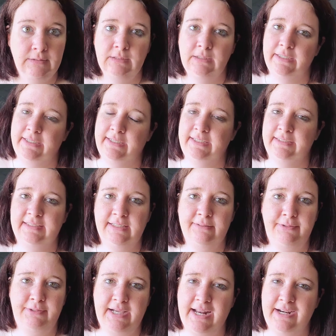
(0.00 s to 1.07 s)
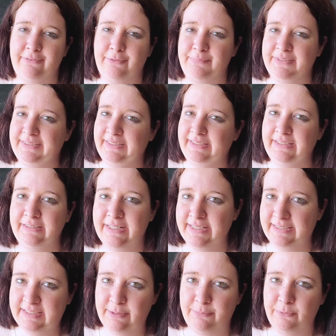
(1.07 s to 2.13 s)
It's going to be kind of a busy
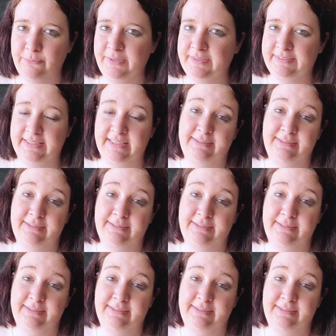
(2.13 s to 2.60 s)
next couple weeks.